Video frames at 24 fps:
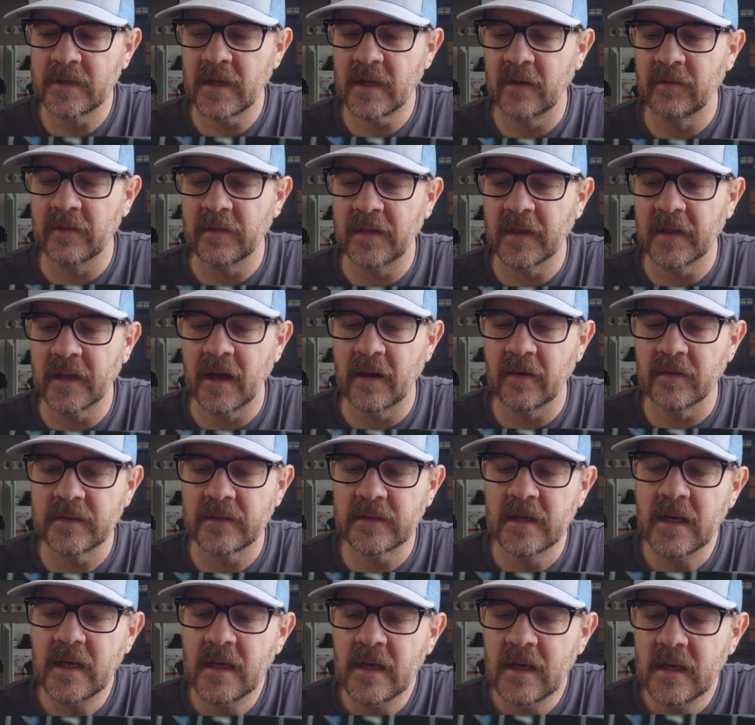everything else.
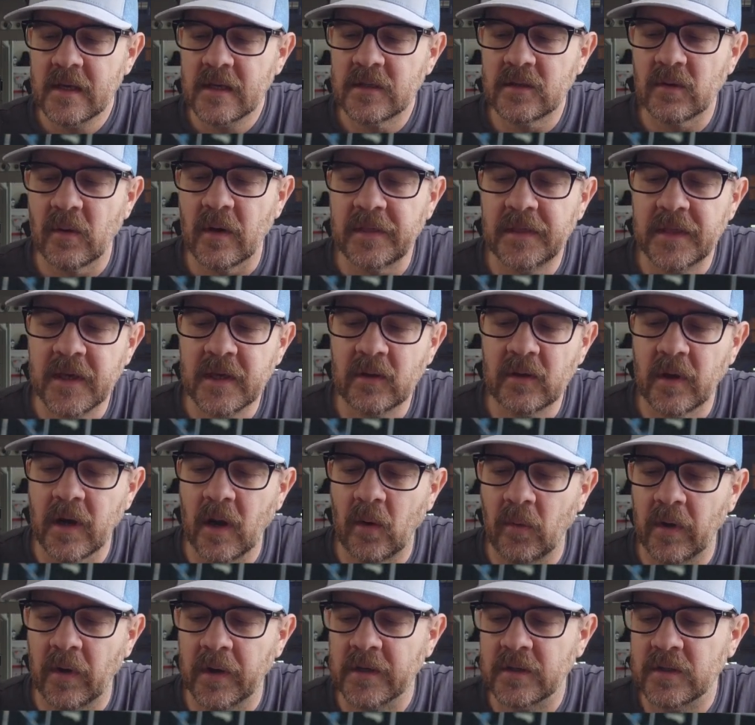So I think what I
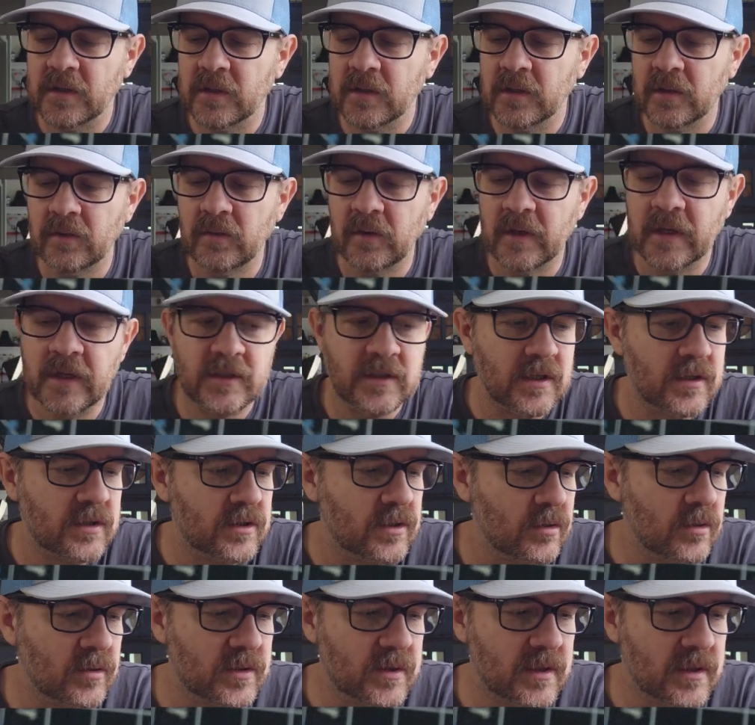want to do is just
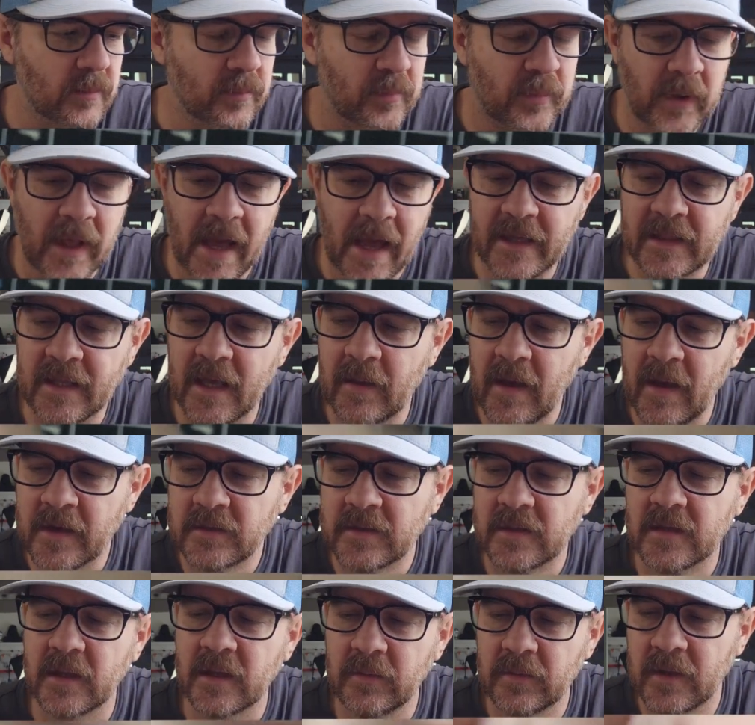use some black. They
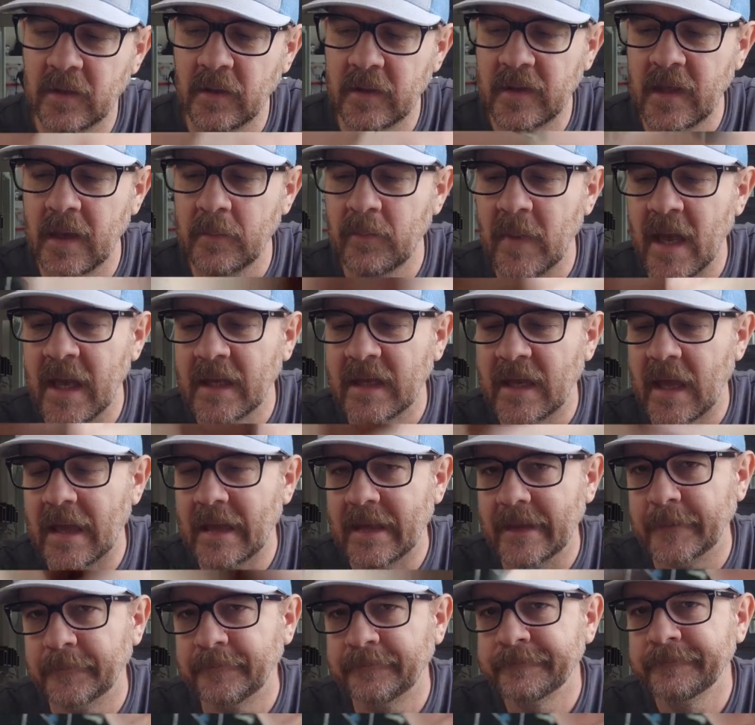actually, they make
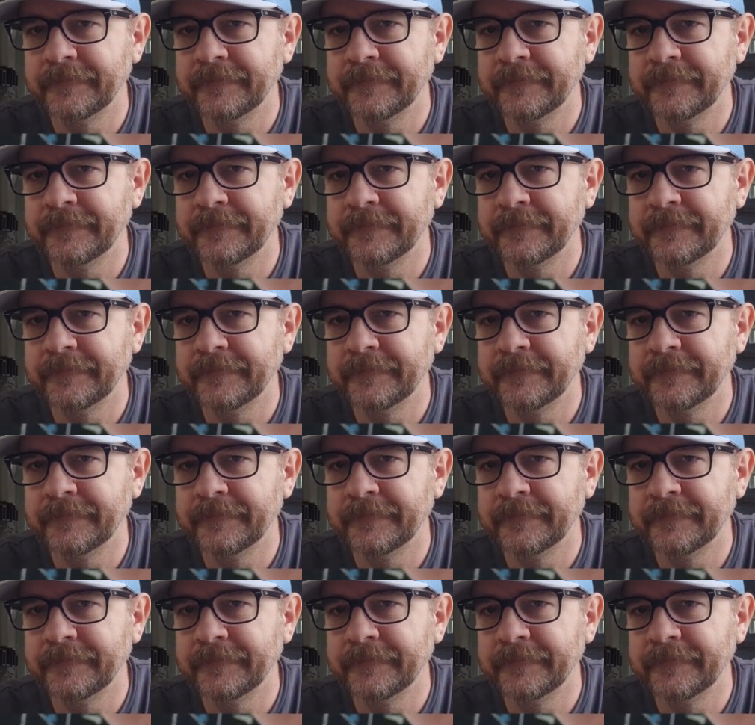a,